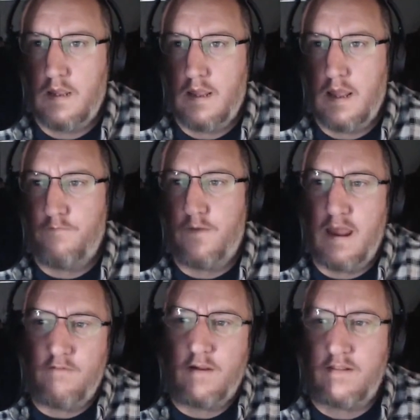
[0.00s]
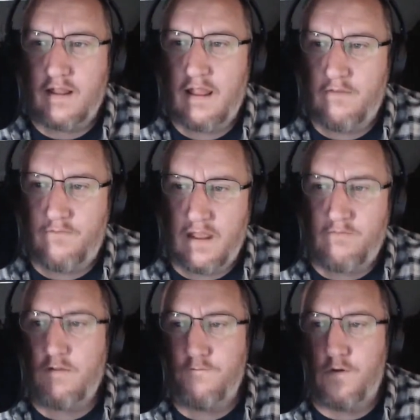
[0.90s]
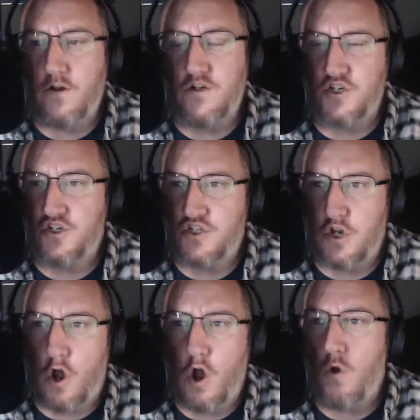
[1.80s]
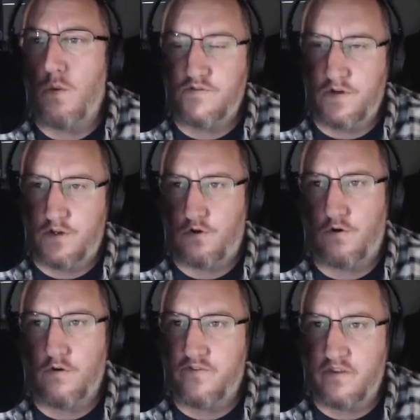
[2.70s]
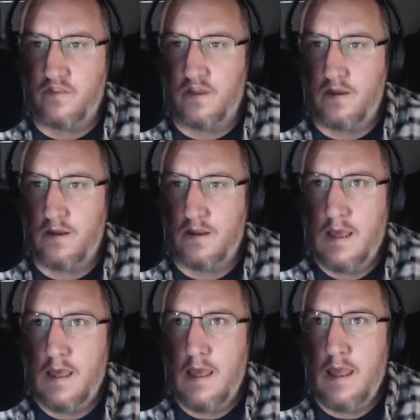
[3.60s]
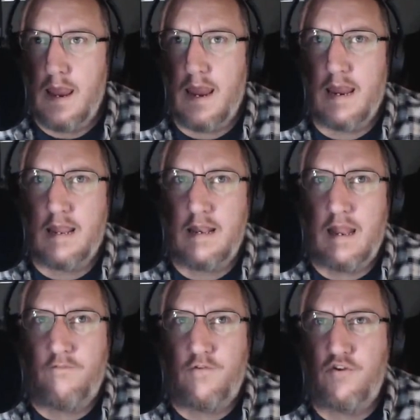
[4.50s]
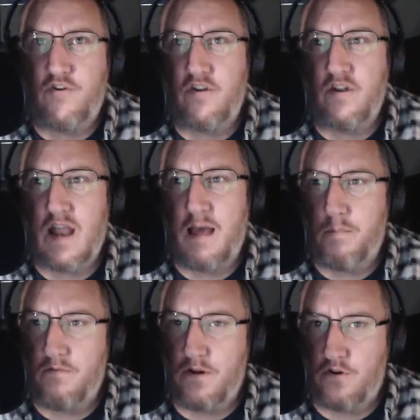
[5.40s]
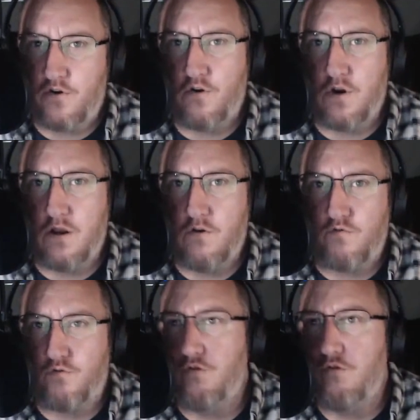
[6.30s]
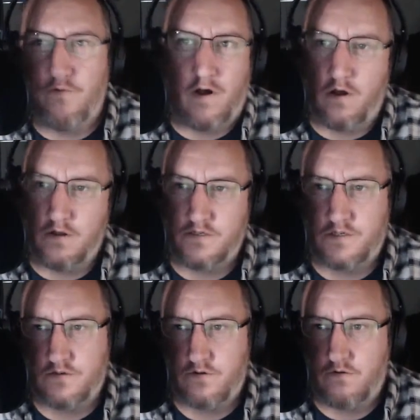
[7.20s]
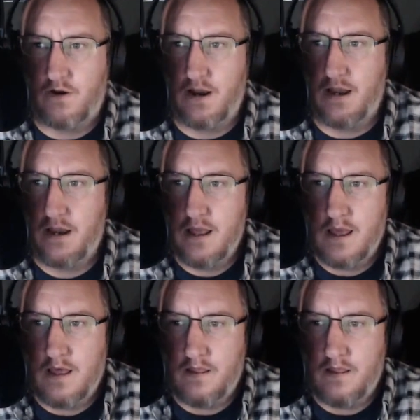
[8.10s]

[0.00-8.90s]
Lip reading: if every function should always return something, and if you should not be returning true false, right? There